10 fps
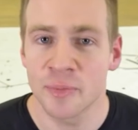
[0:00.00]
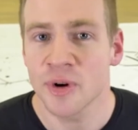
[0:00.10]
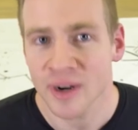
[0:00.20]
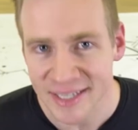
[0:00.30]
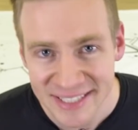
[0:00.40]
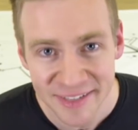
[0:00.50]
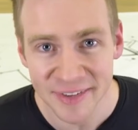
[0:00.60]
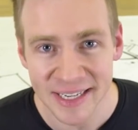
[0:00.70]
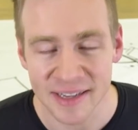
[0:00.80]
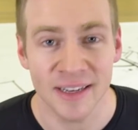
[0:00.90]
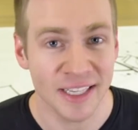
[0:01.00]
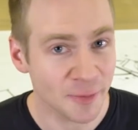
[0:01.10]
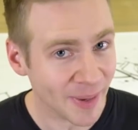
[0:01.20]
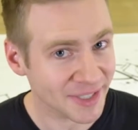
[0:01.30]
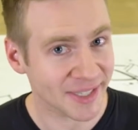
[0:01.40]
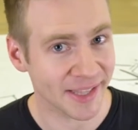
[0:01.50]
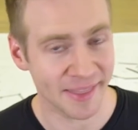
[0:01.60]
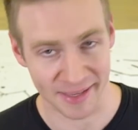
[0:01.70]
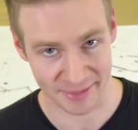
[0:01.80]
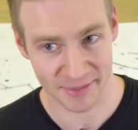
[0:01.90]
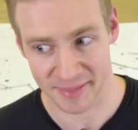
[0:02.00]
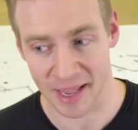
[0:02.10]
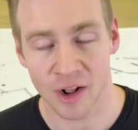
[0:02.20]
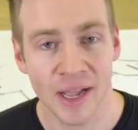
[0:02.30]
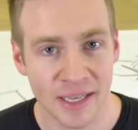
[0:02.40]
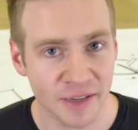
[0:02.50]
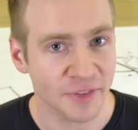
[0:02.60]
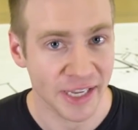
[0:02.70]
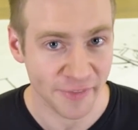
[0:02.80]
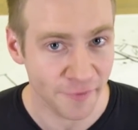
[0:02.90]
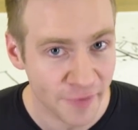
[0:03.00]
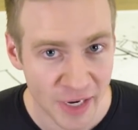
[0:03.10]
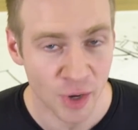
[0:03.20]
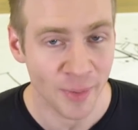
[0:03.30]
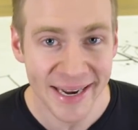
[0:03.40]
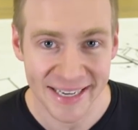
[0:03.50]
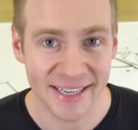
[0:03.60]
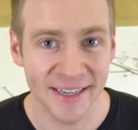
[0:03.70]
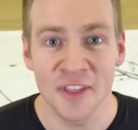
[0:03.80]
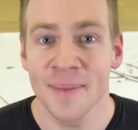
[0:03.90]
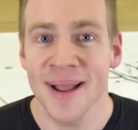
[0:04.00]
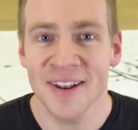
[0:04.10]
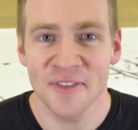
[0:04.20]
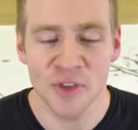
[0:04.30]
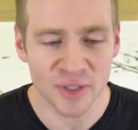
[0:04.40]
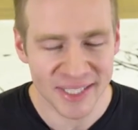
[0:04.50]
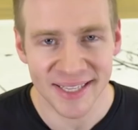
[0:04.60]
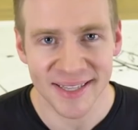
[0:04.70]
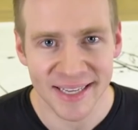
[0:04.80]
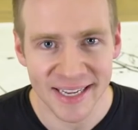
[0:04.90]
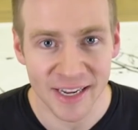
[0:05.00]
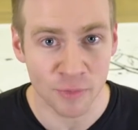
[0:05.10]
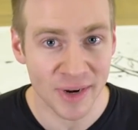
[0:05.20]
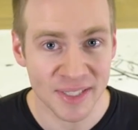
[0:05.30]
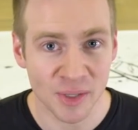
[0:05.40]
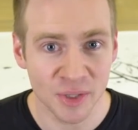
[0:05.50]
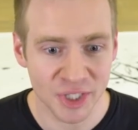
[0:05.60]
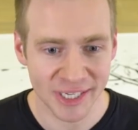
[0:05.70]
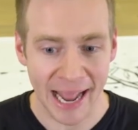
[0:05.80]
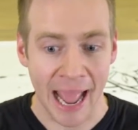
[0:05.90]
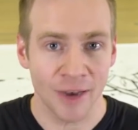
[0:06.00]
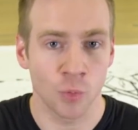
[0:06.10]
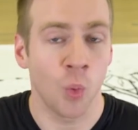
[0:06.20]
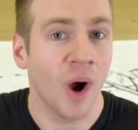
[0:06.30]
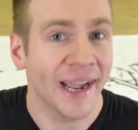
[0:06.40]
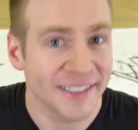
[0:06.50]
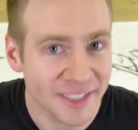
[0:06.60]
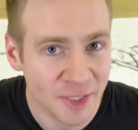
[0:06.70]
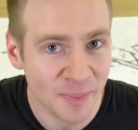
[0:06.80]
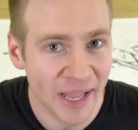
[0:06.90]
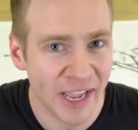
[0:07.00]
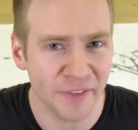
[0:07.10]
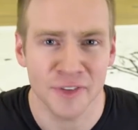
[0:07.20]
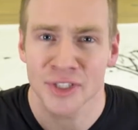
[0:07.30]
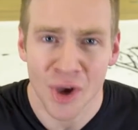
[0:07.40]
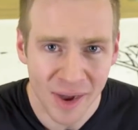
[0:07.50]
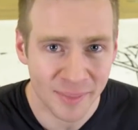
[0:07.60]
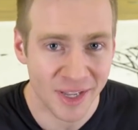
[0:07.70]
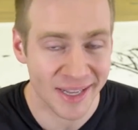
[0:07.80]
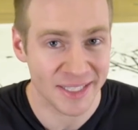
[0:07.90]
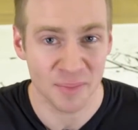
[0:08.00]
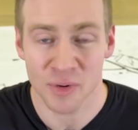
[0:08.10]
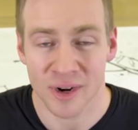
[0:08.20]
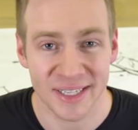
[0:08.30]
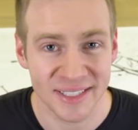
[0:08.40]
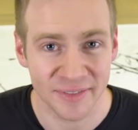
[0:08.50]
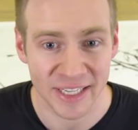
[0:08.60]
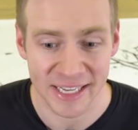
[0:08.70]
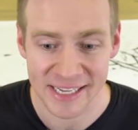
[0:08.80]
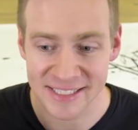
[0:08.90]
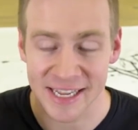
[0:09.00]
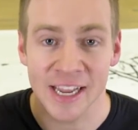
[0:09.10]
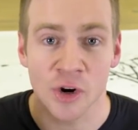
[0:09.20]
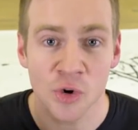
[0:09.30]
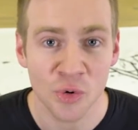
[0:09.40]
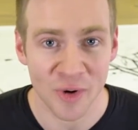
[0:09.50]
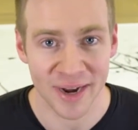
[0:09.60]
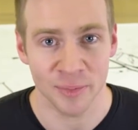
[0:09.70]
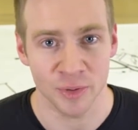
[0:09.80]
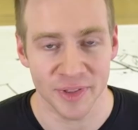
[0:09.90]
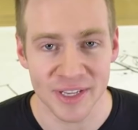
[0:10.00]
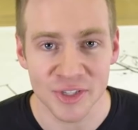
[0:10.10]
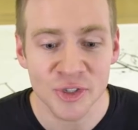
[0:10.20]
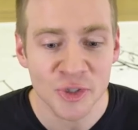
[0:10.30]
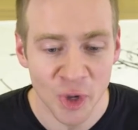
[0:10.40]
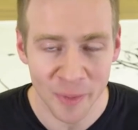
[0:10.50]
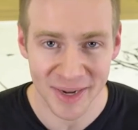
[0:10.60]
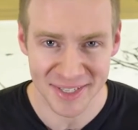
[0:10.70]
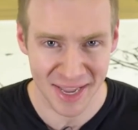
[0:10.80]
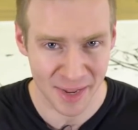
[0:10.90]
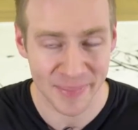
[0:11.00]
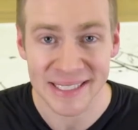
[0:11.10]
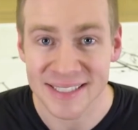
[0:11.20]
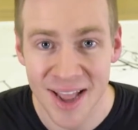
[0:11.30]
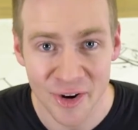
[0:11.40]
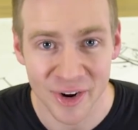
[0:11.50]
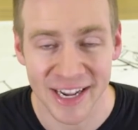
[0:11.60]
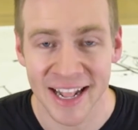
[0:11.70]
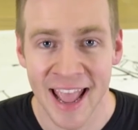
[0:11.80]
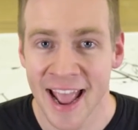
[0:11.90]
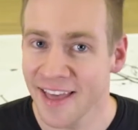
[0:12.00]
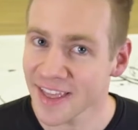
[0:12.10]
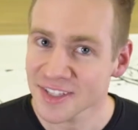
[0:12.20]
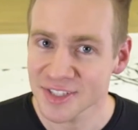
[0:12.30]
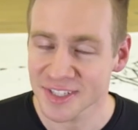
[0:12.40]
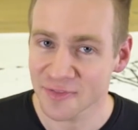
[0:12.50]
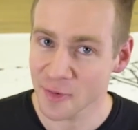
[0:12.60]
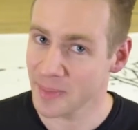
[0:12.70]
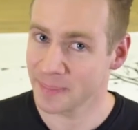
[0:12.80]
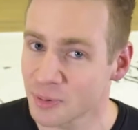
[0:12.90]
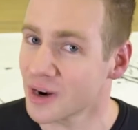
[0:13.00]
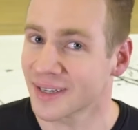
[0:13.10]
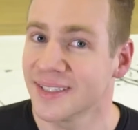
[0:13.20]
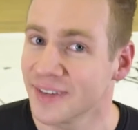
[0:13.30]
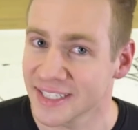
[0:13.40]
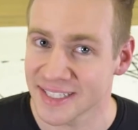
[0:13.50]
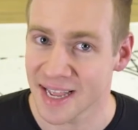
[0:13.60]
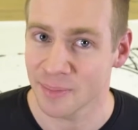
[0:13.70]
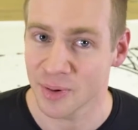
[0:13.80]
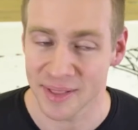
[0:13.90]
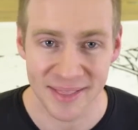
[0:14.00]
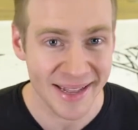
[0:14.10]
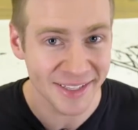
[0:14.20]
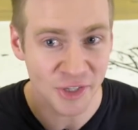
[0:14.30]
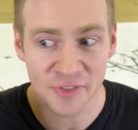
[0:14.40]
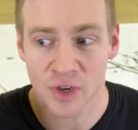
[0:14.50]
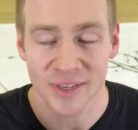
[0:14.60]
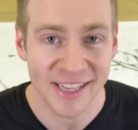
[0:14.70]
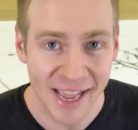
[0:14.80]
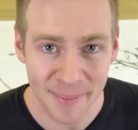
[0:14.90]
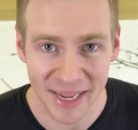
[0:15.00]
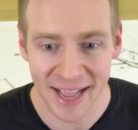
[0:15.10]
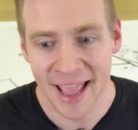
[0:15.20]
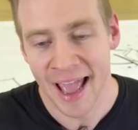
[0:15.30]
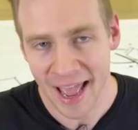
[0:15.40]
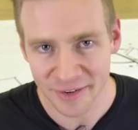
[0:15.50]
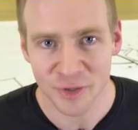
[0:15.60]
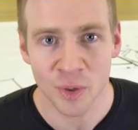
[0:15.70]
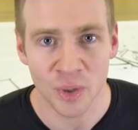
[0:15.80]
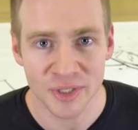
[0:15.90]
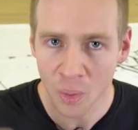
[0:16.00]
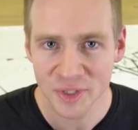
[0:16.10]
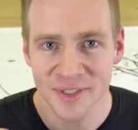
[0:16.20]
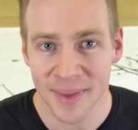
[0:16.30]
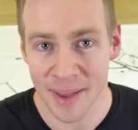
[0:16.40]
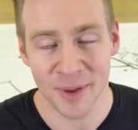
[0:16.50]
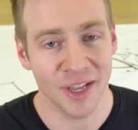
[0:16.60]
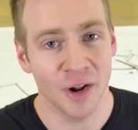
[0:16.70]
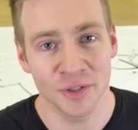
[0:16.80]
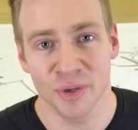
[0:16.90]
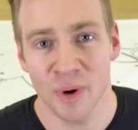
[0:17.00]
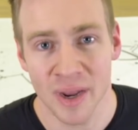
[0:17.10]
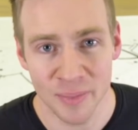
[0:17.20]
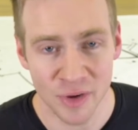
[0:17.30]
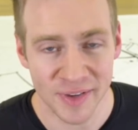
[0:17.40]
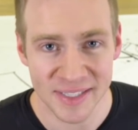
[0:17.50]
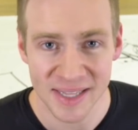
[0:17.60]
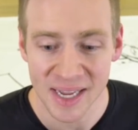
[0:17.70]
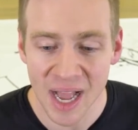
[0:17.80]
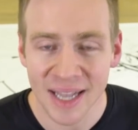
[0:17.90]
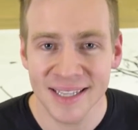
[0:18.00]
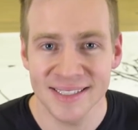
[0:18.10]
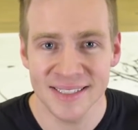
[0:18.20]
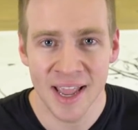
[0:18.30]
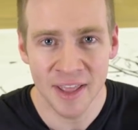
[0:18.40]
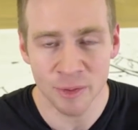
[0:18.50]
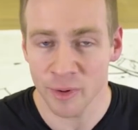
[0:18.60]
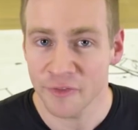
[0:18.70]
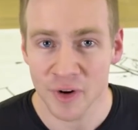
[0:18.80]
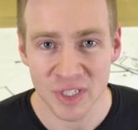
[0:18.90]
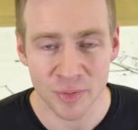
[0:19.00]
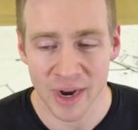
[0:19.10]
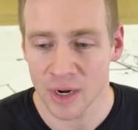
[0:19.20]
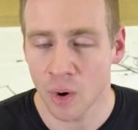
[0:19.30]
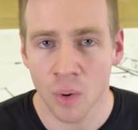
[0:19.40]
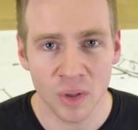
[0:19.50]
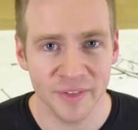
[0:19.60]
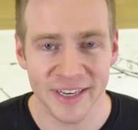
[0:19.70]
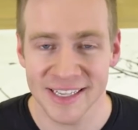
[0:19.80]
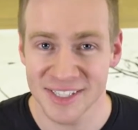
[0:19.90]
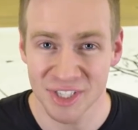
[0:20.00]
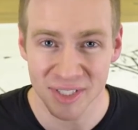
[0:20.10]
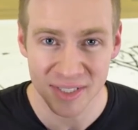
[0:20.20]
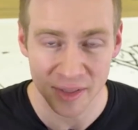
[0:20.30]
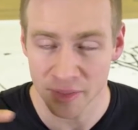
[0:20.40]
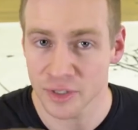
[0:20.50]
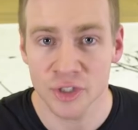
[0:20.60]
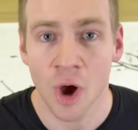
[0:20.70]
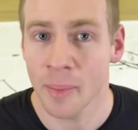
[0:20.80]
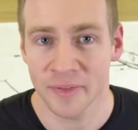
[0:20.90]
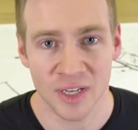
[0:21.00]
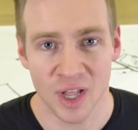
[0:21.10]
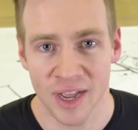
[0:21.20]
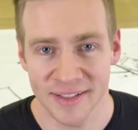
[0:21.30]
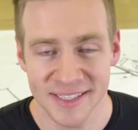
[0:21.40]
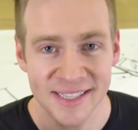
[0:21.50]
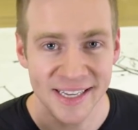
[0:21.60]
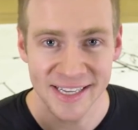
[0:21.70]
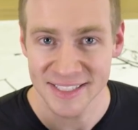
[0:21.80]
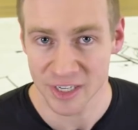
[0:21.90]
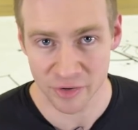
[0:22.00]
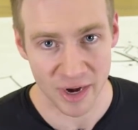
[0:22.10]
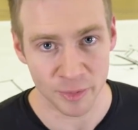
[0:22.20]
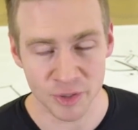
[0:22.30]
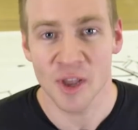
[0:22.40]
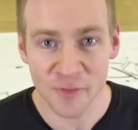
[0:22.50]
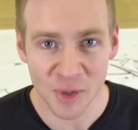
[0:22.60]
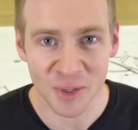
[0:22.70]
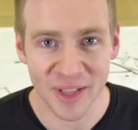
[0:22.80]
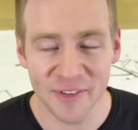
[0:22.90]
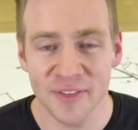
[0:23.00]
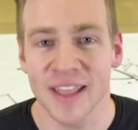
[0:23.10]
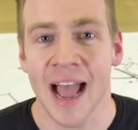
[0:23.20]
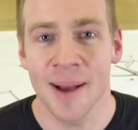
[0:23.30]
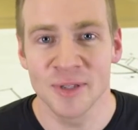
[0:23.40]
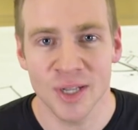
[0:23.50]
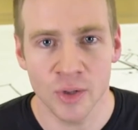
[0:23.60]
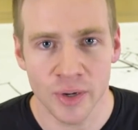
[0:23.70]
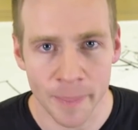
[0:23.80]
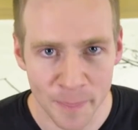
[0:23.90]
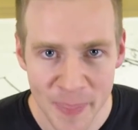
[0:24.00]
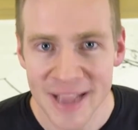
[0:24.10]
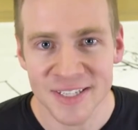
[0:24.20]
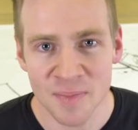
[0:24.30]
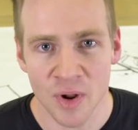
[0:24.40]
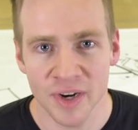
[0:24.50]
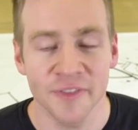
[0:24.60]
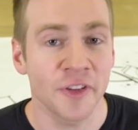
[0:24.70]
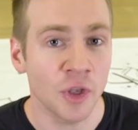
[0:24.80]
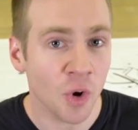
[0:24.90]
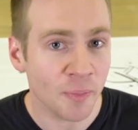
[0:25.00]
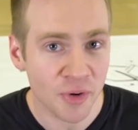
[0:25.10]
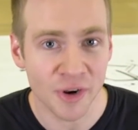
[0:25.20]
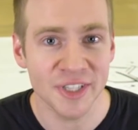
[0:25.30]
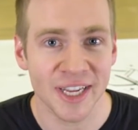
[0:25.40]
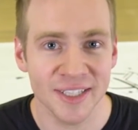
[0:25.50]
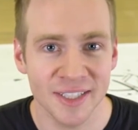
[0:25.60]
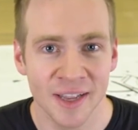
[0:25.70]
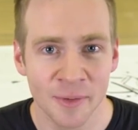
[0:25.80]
for productivity and especially things that I love like video editing, the amount of utility and resolution and wide display for timelines and productivity is incredible. There's so much that can be done on it, and that's just from a productivity standpoint. Then you've got gaming and of course awesome epic and ultra wide movies. The colors, the refresh rate, all of it is just the top of the line. This thing is incredible. So if you're looking for the absolute best monitor for your projects,